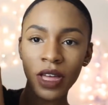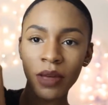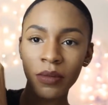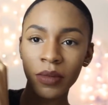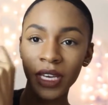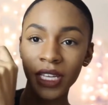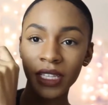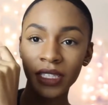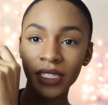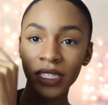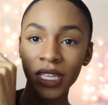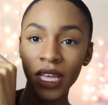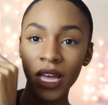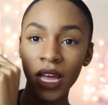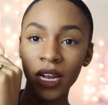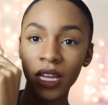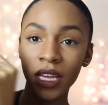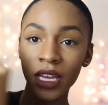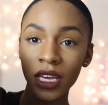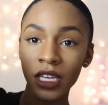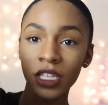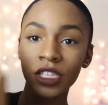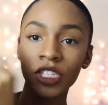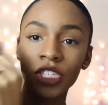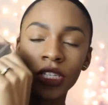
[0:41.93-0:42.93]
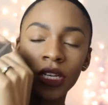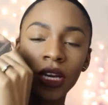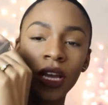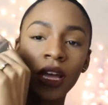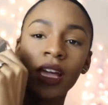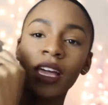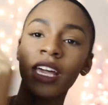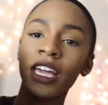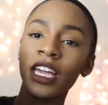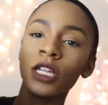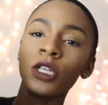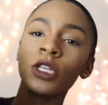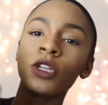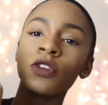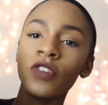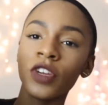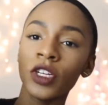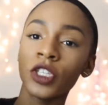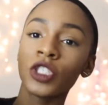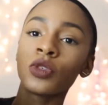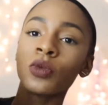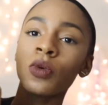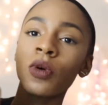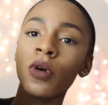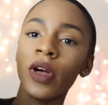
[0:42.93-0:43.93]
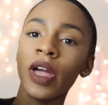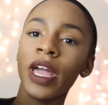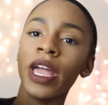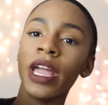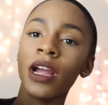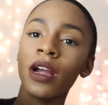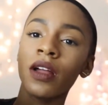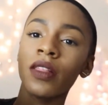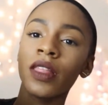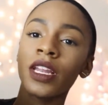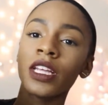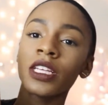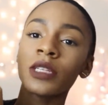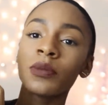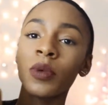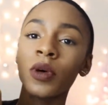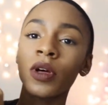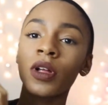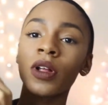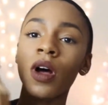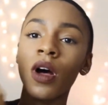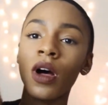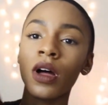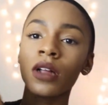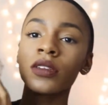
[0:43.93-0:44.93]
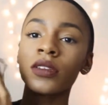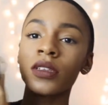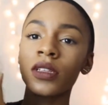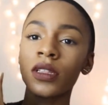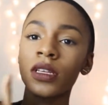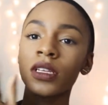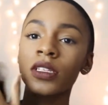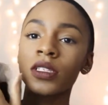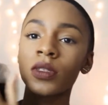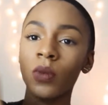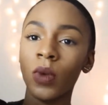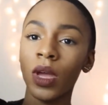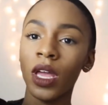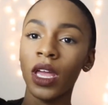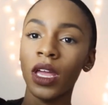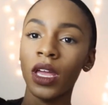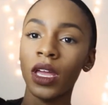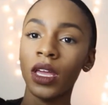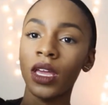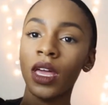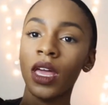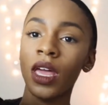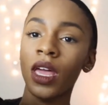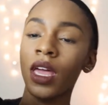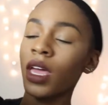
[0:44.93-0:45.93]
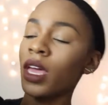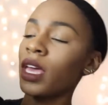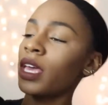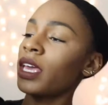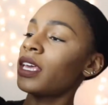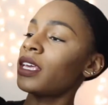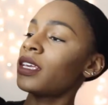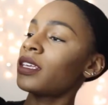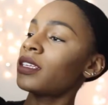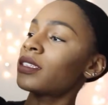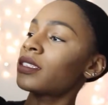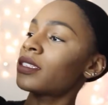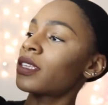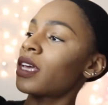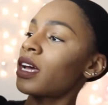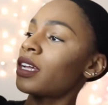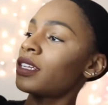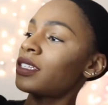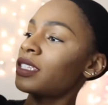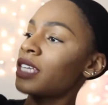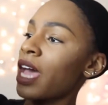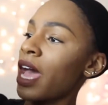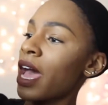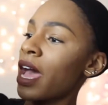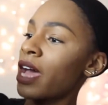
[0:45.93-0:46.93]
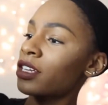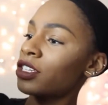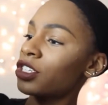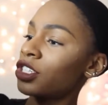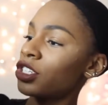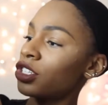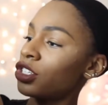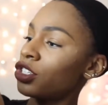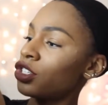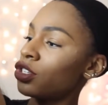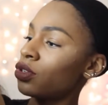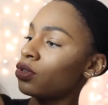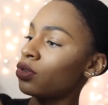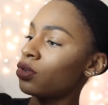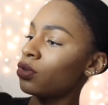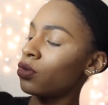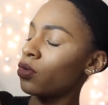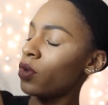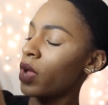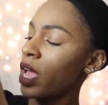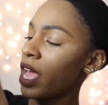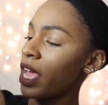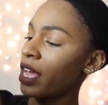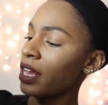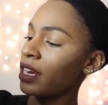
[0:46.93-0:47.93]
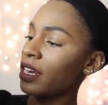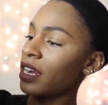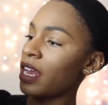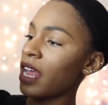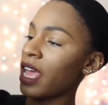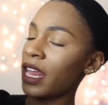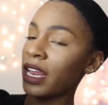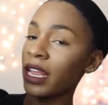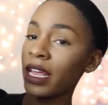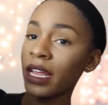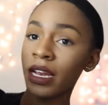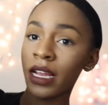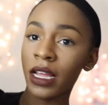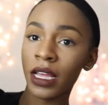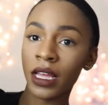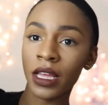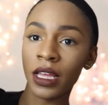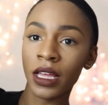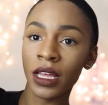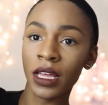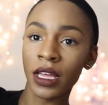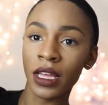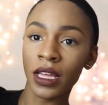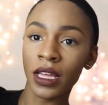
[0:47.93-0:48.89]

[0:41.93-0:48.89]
That means that each individual hair that is put onto this wig is attached to a netted